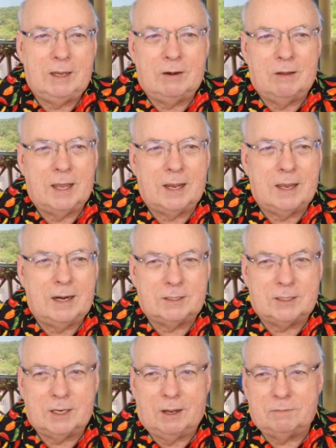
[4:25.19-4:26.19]
So it's
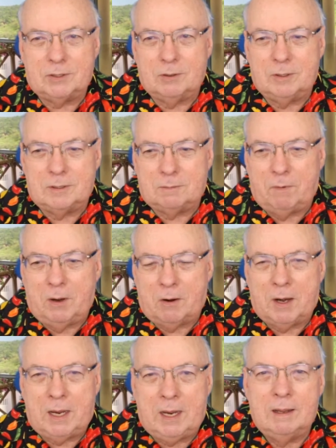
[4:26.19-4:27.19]
very,
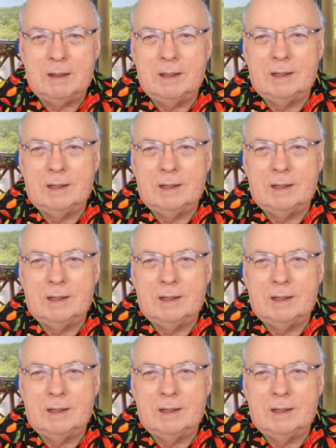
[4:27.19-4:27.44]
uh,